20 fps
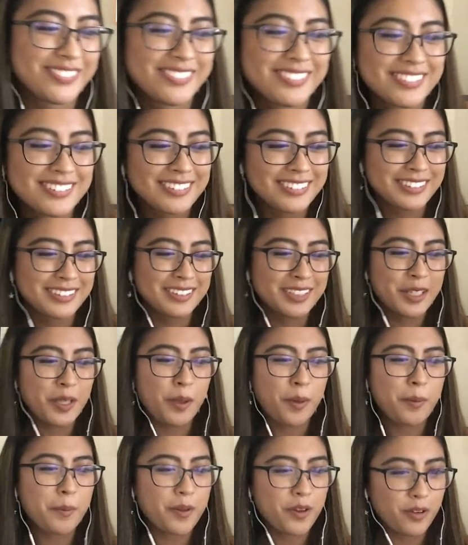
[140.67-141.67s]

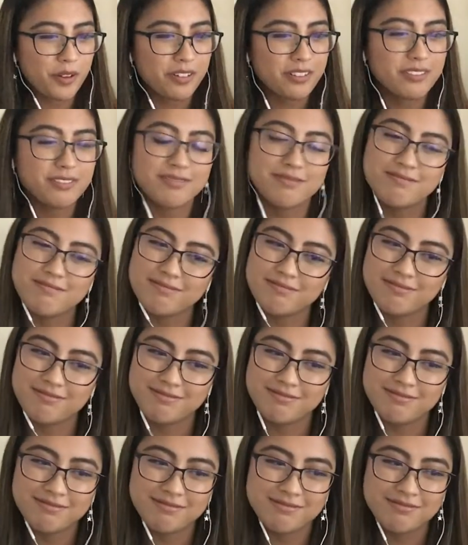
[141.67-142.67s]

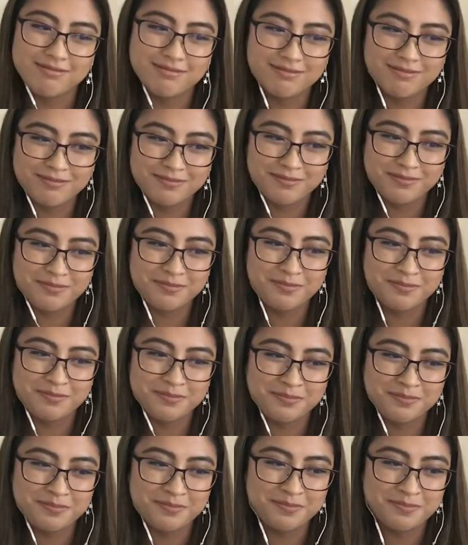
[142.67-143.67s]

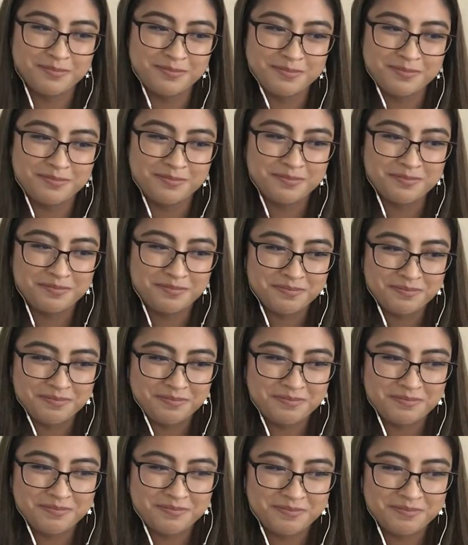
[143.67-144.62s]
(no one is talking)